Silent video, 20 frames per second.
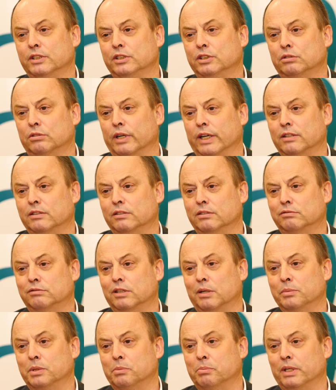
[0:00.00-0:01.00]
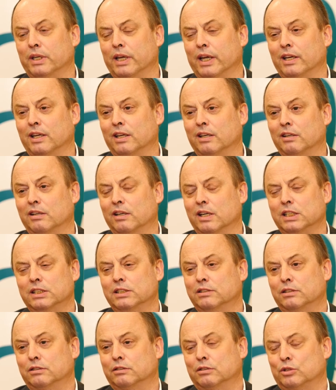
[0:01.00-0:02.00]
a threat from the beginning.
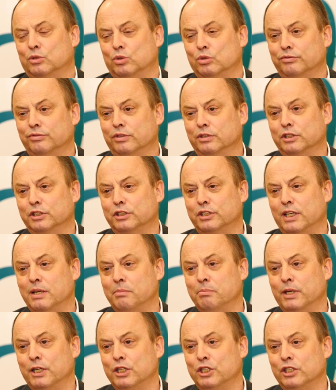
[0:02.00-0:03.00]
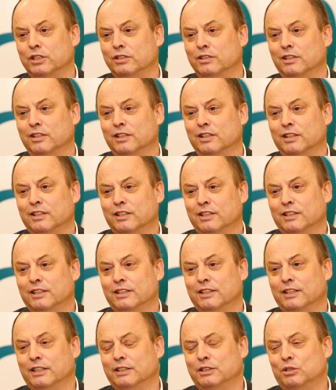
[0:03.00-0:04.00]
It's true for the steam engine.
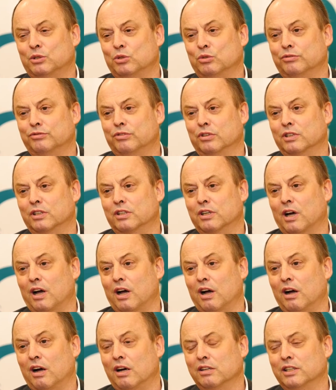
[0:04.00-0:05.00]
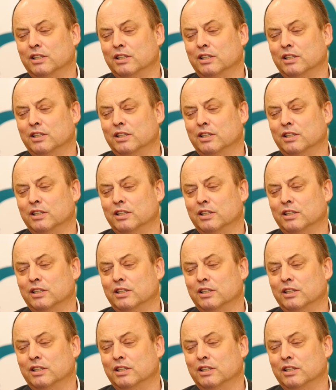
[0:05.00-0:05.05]
It's true for the car